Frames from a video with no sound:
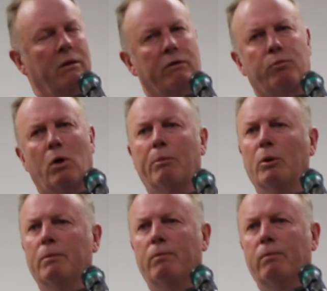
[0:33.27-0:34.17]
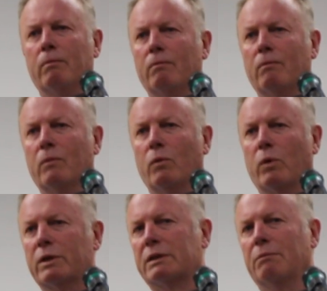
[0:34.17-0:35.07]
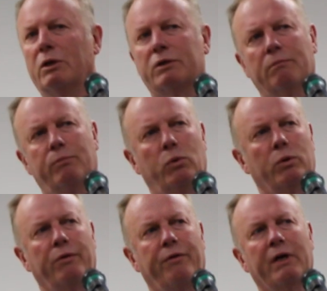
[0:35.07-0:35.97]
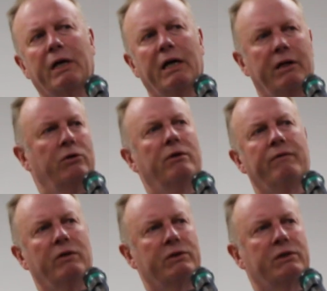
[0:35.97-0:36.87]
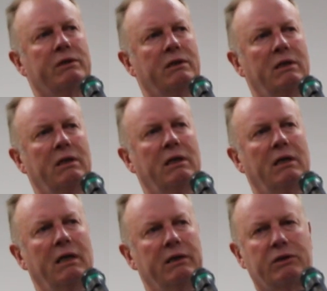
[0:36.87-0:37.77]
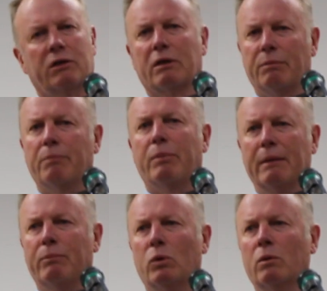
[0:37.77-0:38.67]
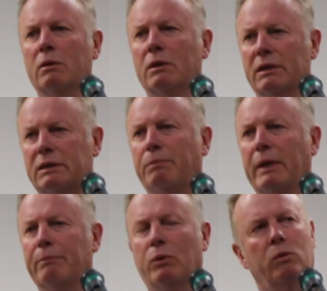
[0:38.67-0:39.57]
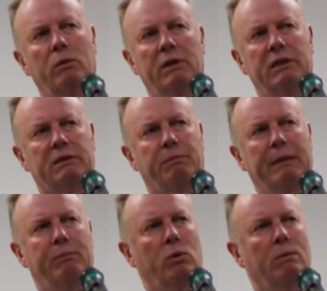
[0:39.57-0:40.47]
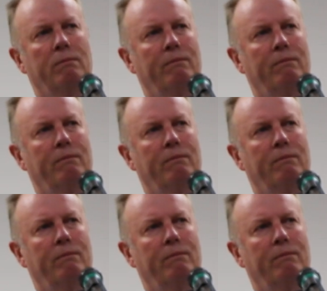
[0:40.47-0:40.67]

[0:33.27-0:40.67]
The problem, what is the most important thing in our universe? It's got to be people, it's people, it's people.